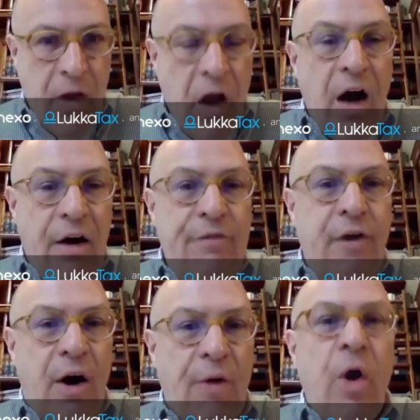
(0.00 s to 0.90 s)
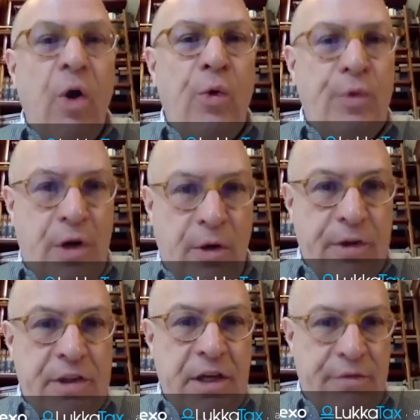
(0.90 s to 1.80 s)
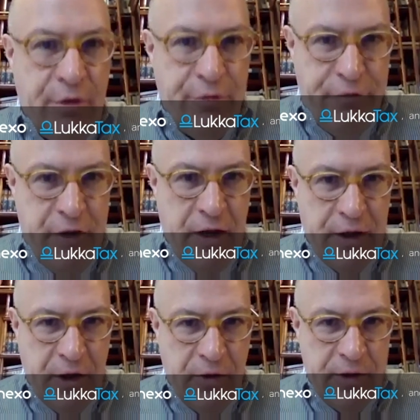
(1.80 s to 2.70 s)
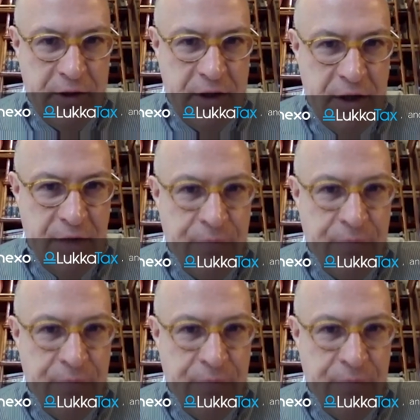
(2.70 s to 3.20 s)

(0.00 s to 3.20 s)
of our own currency, of our fiat currency.